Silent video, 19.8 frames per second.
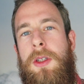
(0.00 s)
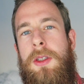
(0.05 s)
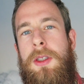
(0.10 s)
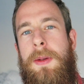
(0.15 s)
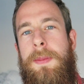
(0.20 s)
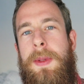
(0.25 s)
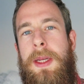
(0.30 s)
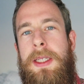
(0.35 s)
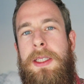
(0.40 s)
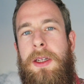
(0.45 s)
so
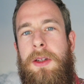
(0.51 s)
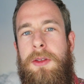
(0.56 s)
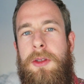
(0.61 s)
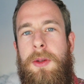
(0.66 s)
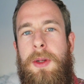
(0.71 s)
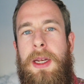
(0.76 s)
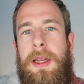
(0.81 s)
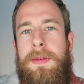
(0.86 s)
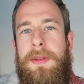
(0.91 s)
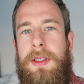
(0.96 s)
some days I'll
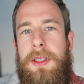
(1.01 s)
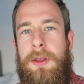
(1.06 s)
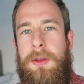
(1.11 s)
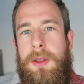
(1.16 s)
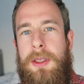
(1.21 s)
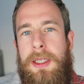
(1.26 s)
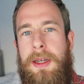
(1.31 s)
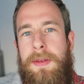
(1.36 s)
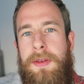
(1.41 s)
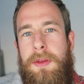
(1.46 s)
do 11
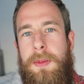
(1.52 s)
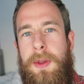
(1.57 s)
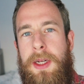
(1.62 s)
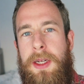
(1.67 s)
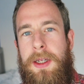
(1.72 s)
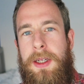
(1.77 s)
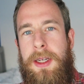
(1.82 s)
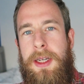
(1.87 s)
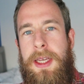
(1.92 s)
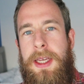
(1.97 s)
till 7
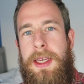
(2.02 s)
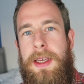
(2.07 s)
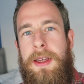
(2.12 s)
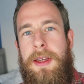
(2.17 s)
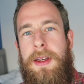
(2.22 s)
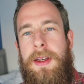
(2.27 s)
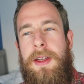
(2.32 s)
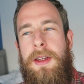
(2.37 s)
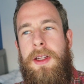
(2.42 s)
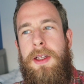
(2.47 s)
when I can eat,
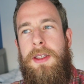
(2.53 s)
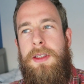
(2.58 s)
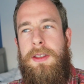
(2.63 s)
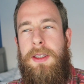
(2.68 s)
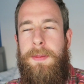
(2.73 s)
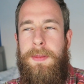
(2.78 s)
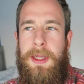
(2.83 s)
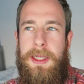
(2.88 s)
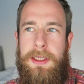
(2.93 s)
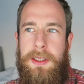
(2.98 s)

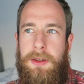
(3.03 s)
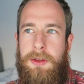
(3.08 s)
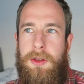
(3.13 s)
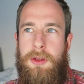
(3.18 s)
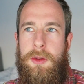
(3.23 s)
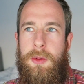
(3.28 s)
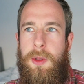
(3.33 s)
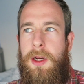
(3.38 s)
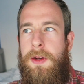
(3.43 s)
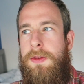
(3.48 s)
some days I'll
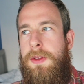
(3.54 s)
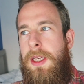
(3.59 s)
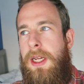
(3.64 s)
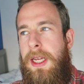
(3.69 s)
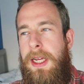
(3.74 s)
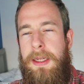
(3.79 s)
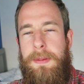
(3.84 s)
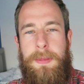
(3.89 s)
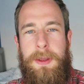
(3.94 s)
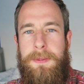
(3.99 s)
do 12
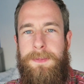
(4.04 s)
till 8,